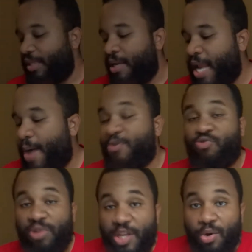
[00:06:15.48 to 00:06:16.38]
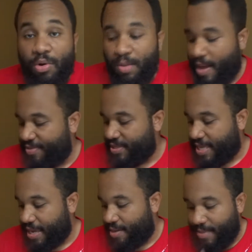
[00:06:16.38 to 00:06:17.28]
Now, what's really cool about this
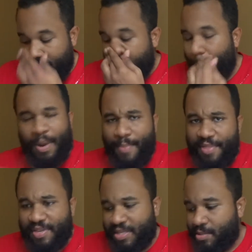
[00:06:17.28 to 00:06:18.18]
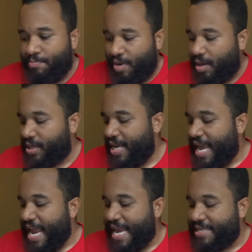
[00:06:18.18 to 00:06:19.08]
game, about this book,
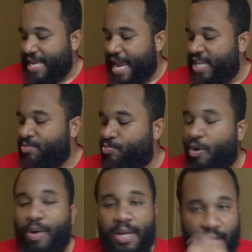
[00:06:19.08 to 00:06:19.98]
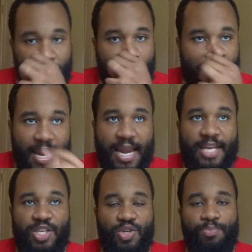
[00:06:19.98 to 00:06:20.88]
is that it's broken up
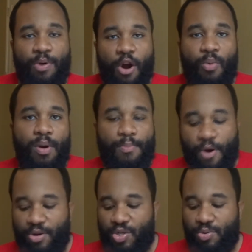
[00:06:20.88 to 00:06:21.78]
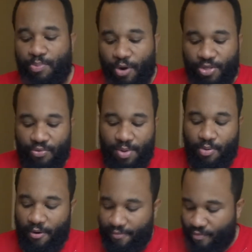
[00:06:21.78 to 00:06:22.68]
into part 1, part 2, part 3,
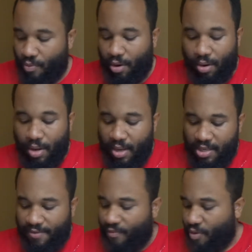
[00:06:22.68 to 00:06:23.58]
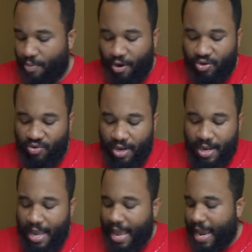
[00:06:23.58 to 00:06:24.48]
part 4. It's 4 parts, right?
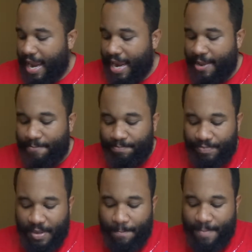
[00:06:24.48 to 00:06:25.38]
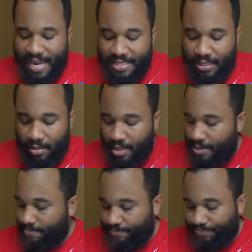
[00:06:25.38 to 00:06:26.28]
And
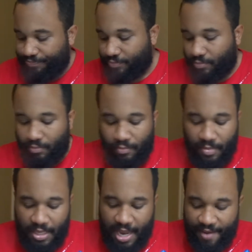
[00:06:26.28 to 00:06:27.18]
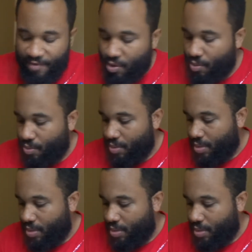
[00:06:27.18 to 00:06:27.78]
basically, if you...